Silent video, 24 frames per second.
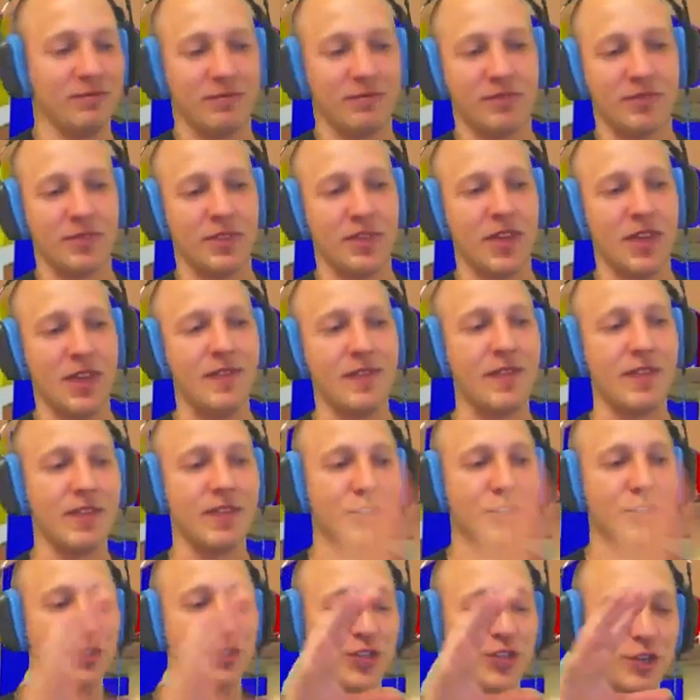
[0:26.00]
And then they
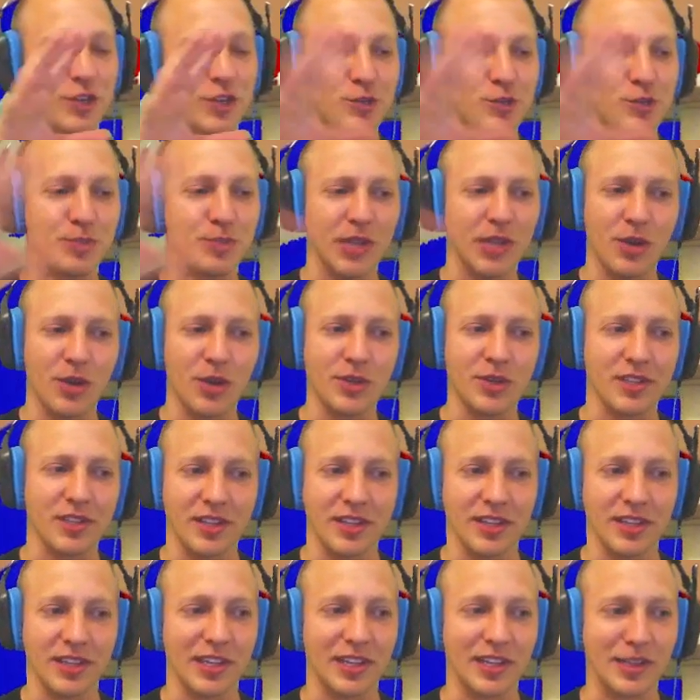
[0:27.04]
just explode into
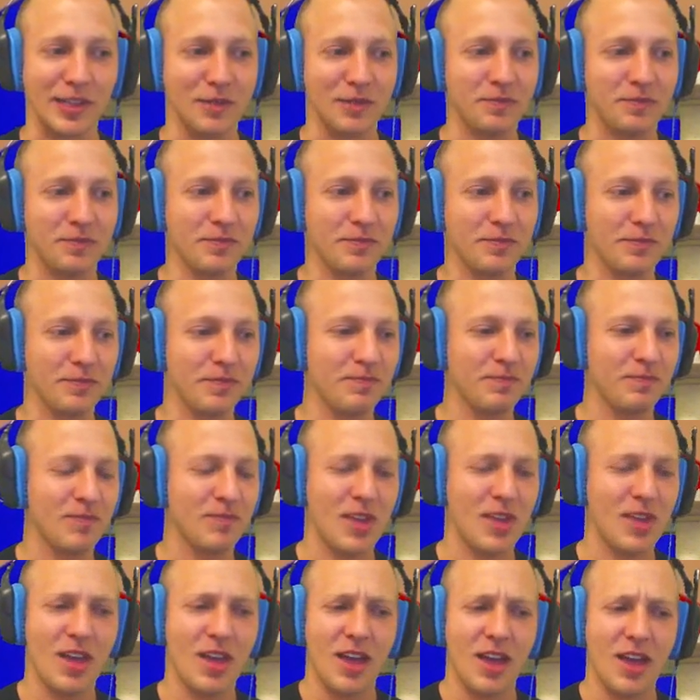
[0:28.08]
little...
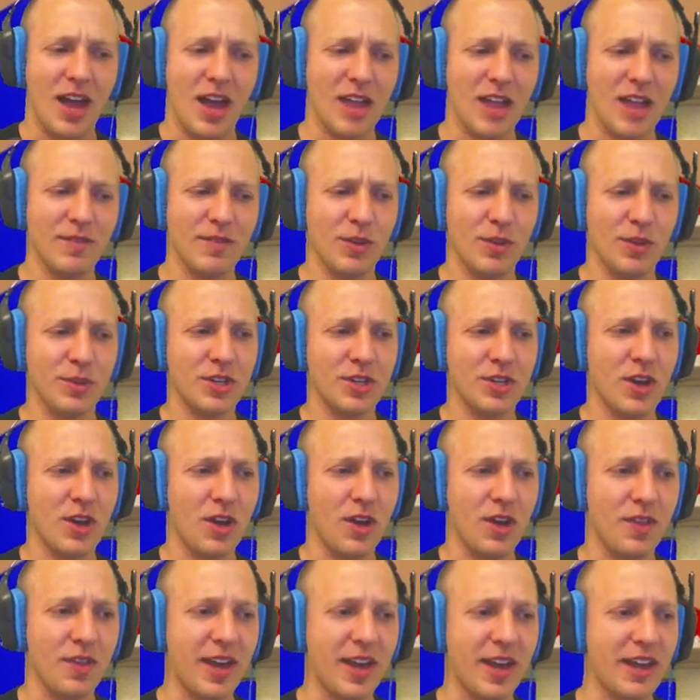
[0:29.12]
I don't even know what to call
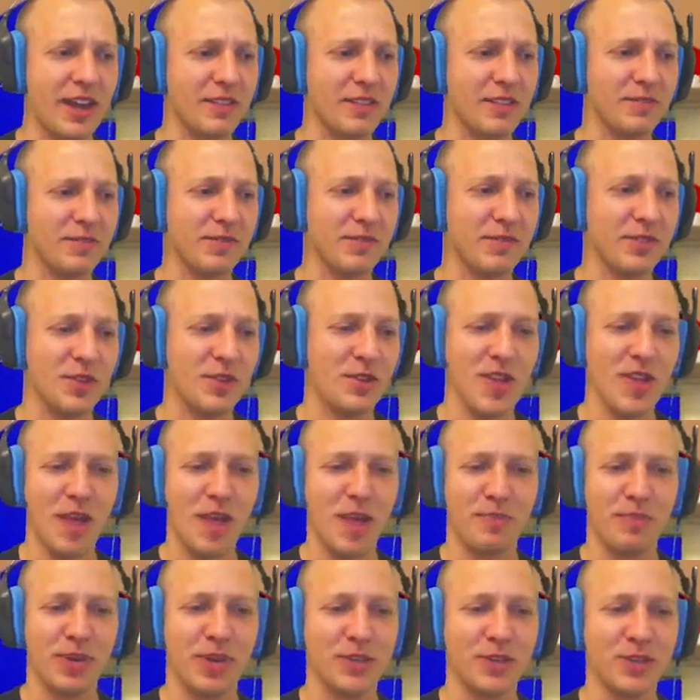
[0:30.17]
that. They're not
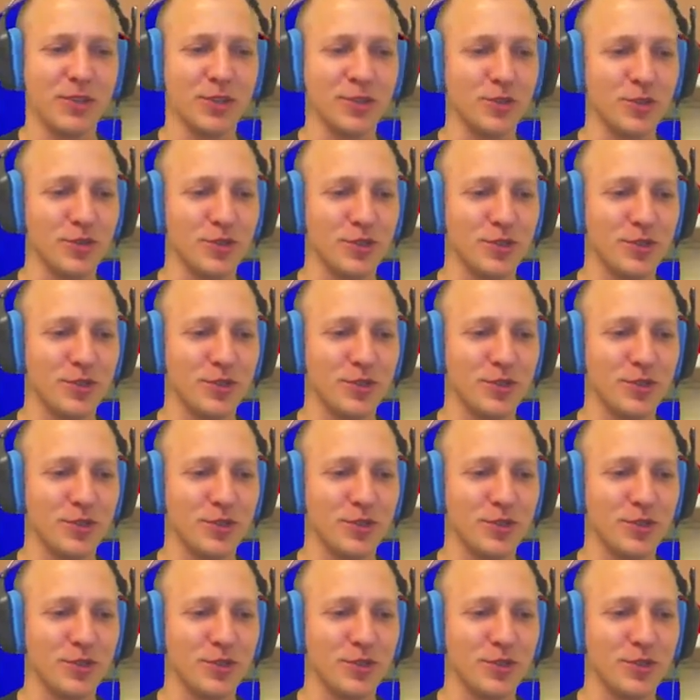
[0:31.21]
pixels.